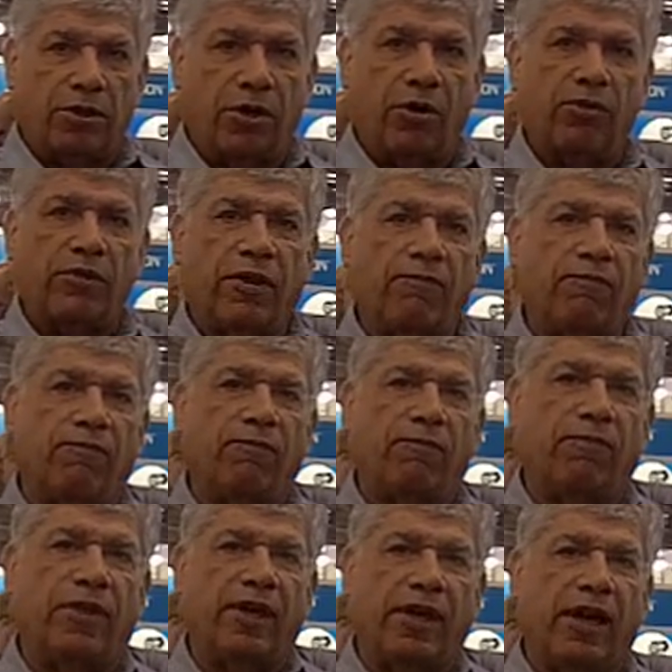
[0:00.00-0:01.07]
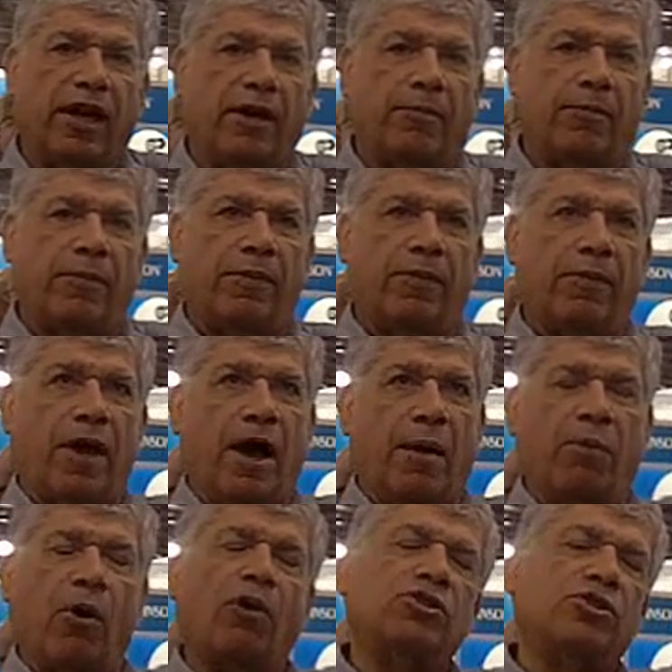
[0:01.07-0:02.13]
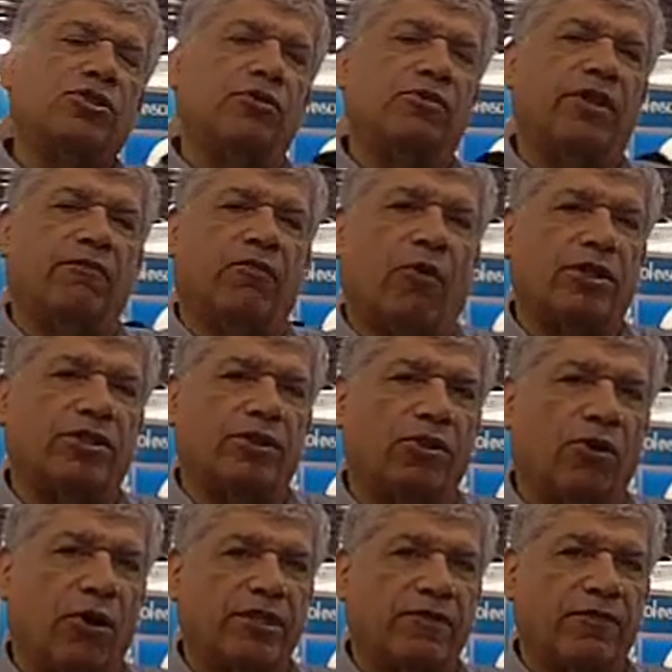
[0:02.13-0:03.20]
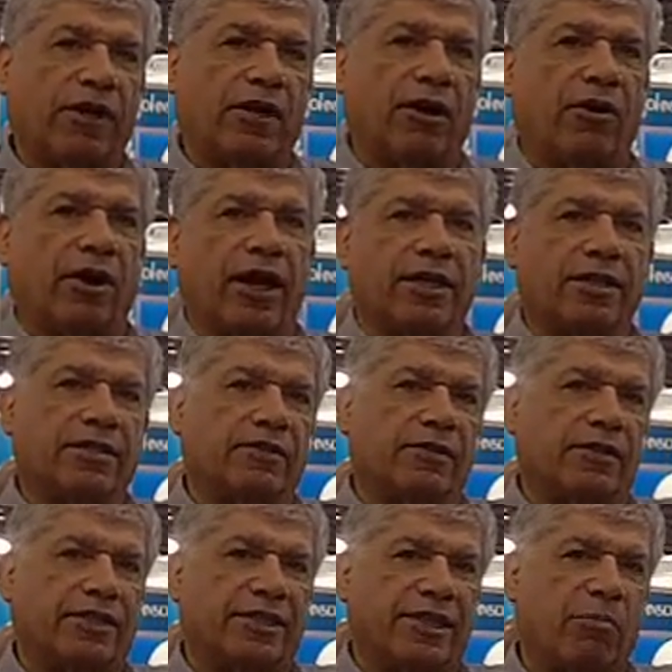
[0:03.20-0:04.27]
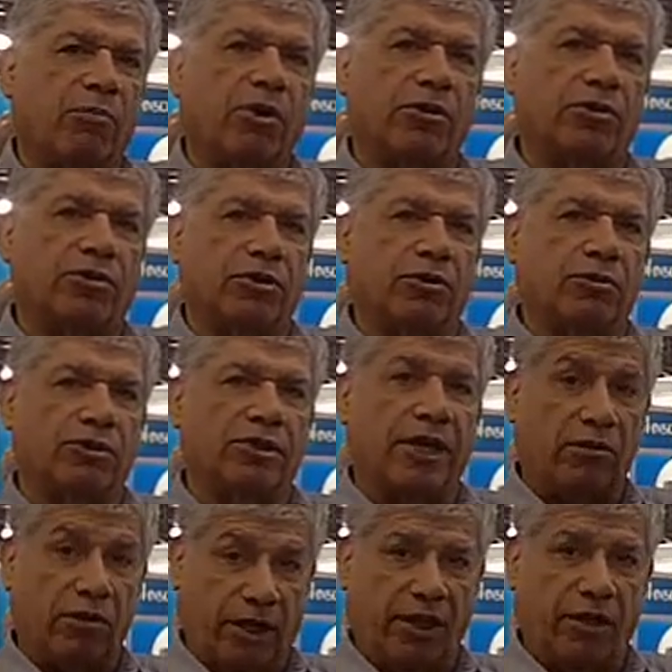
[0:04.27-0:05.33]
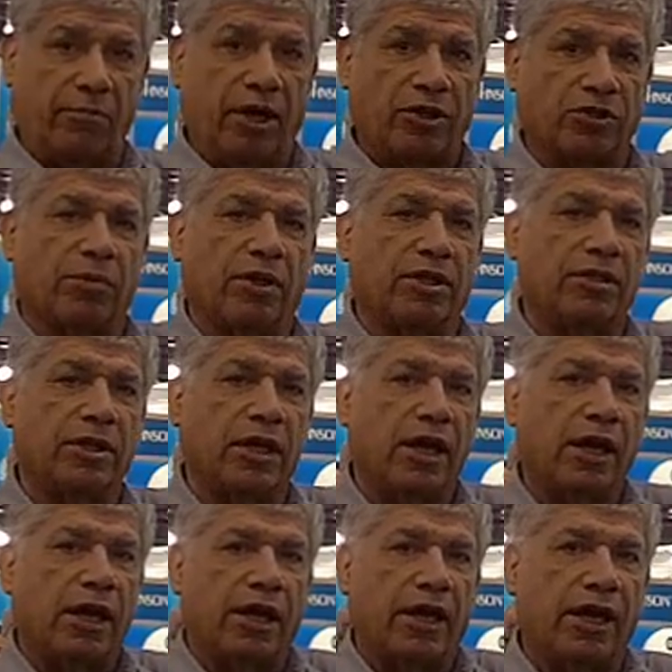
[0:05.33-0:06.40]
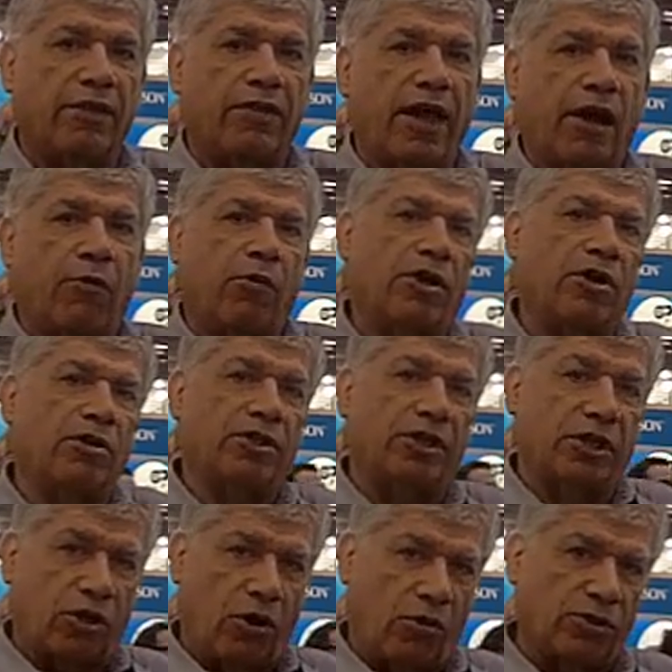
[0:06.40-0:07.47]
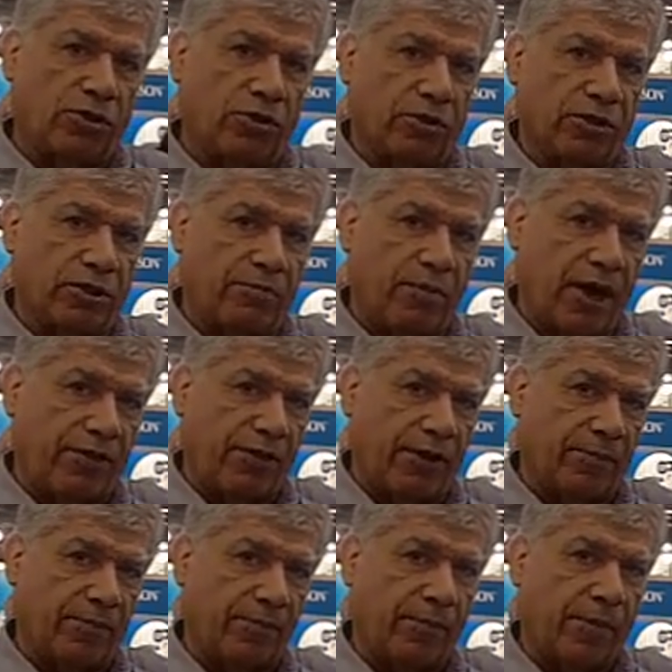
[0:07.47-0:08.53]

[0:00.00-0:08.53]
So the approach to differential noise figure is similar to single-ended measurements in that we're using a cold source method.